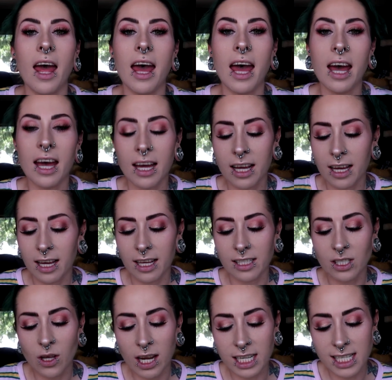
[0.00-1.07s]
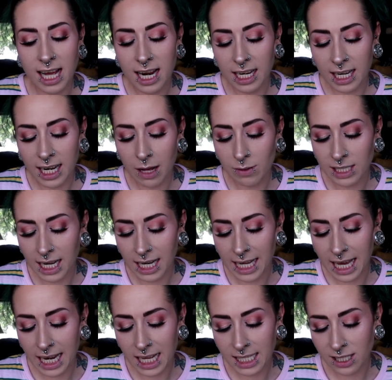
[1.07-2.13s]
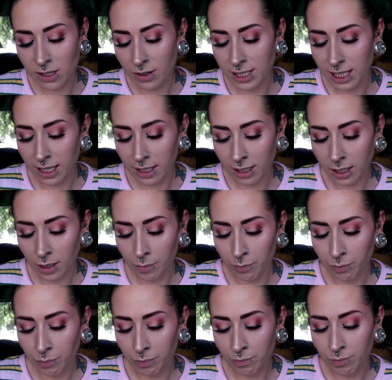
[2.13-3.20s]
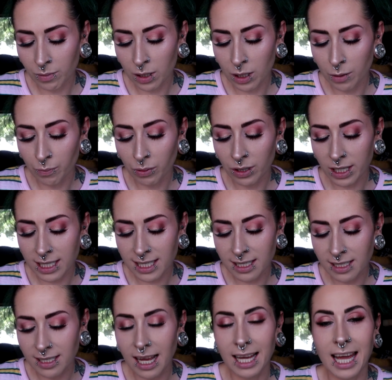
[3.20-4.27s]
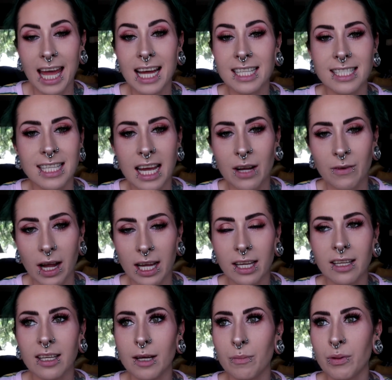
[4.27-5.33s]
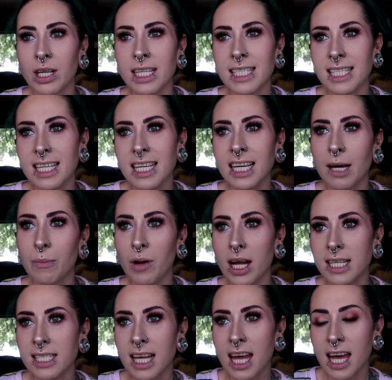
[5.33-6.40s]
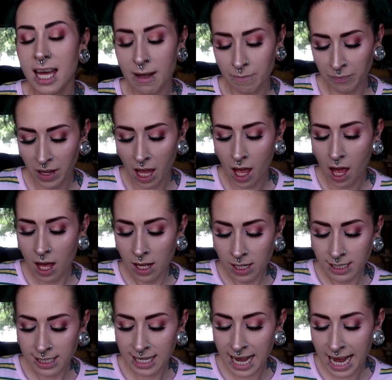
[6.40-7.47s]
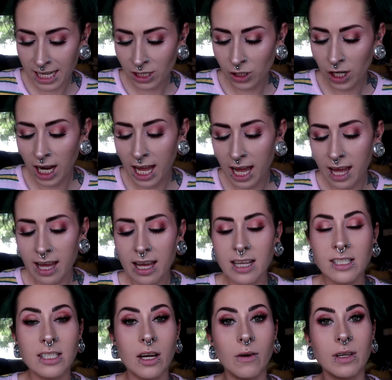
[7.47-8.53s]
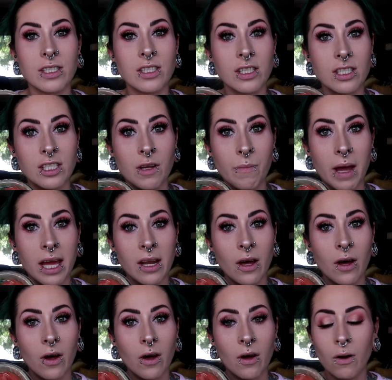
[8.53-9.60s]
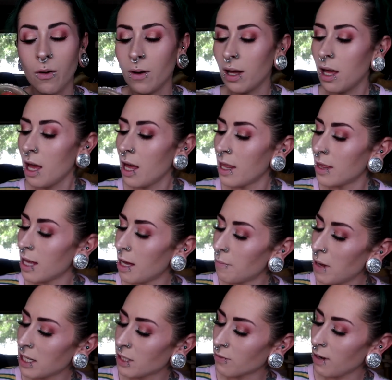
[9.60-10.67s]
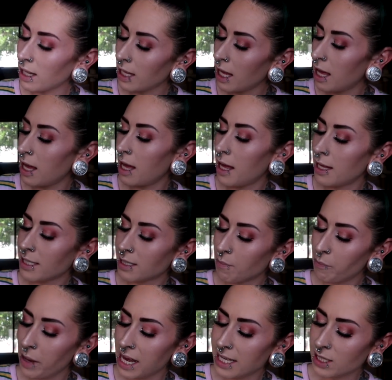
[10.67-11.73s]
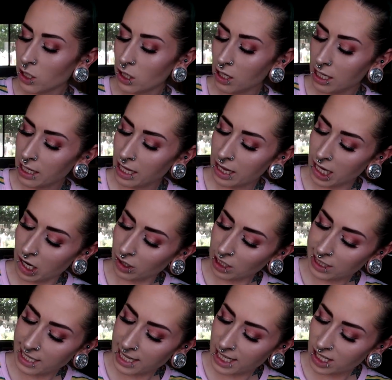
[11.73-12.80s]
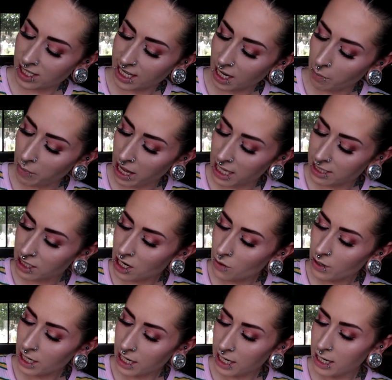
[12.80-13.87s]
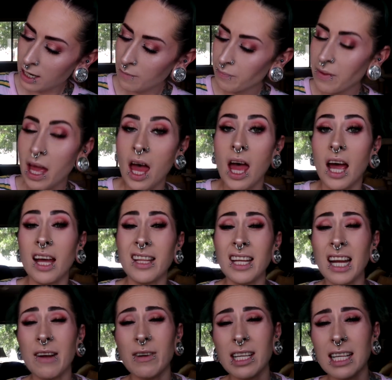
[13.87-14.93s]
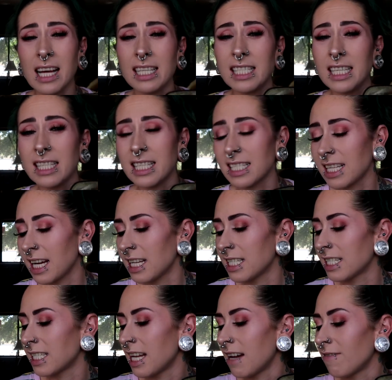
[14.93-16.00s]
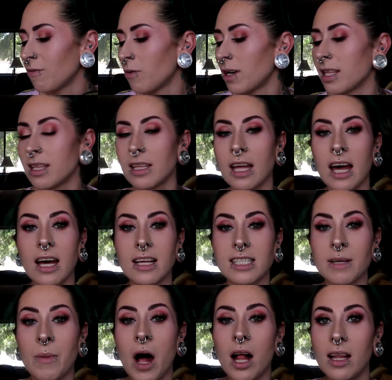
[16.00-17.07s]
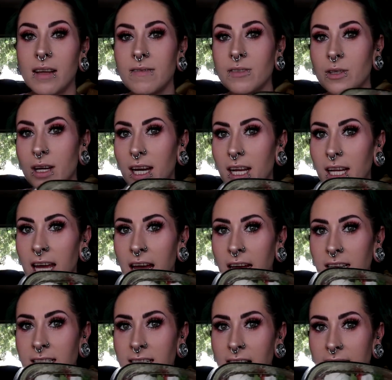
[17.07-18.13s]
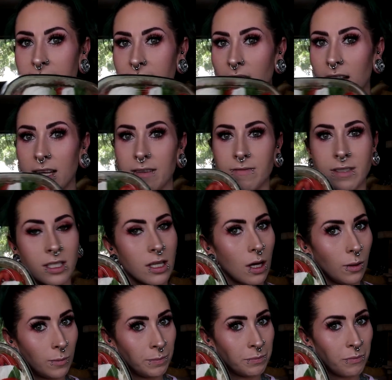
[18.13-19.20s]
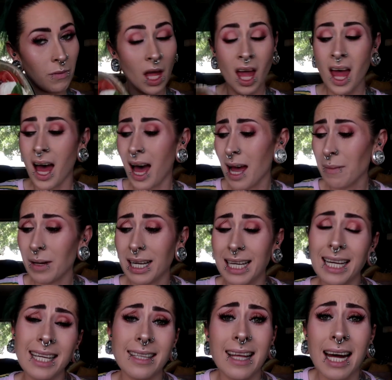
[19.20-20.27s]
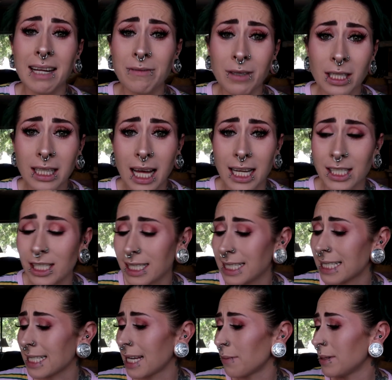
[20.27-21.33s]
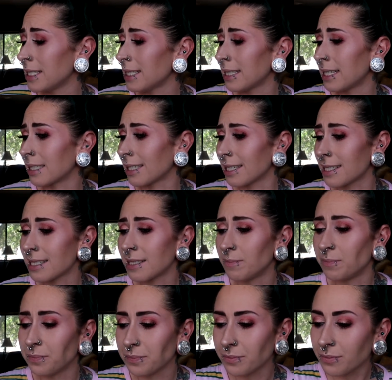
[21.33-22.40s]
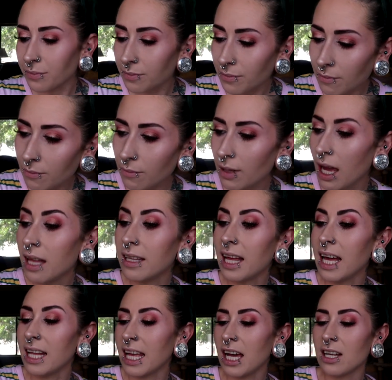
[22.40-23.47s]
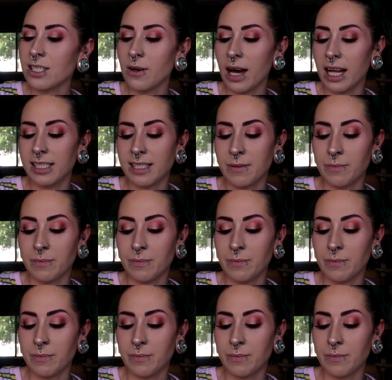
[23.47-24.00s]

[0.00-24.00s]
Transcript: And so I decided I was gonna get it. So it's a cap Caprice, I can't say it right, Caprese, Caprese snack tray. So it's just tomato, the mozzarella, some basil, and then there looks like there's like a pesto in here. And then I really like to eat this kind of stuff with uh, some olives, so I got a can of sliced olives, so I'm gonna eat that for lunch, and it's gonna be delicious. And then they also had